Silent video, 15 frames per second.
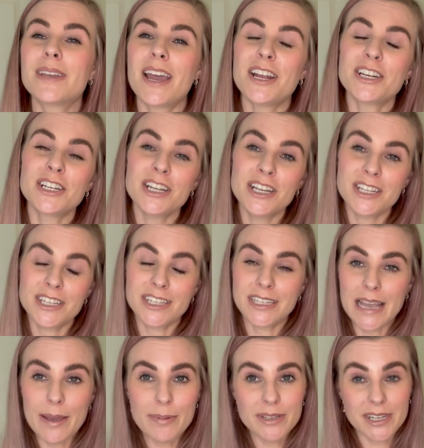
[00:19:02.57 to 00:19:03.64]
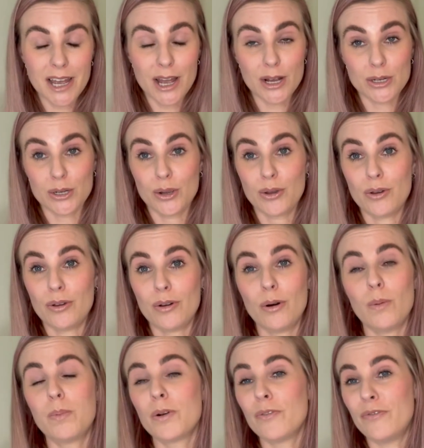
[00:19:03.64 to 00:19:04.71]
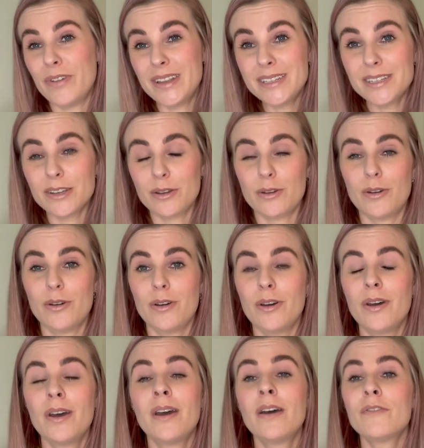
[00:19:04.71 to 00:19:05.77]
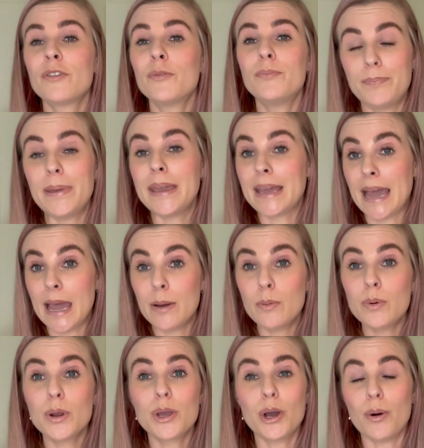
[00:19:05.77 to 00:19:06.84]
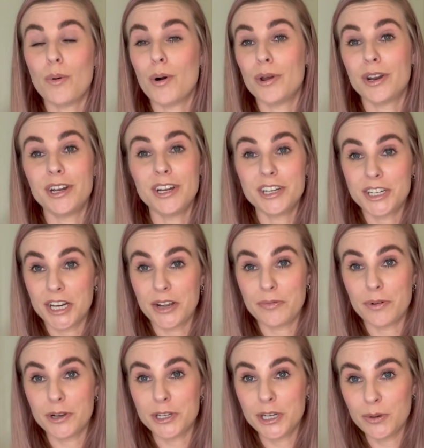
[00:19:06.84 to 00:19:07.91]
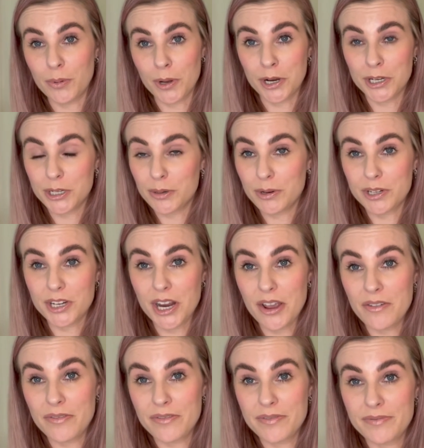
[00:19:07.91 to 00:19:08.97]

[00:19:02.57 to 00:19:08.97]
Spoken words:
actually sabotaging her or preventing her from being able to go on and achieve what she wanted to achieve.